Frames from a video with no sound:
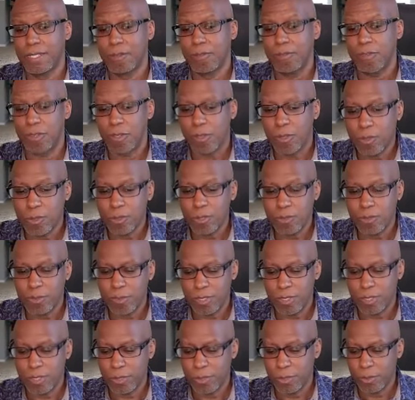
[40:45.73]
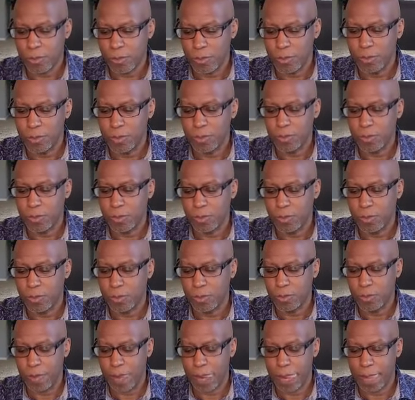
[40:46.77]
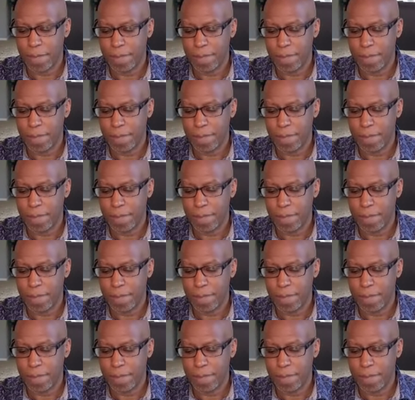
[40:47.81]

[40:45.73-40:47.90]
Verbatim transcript: For those of us who, who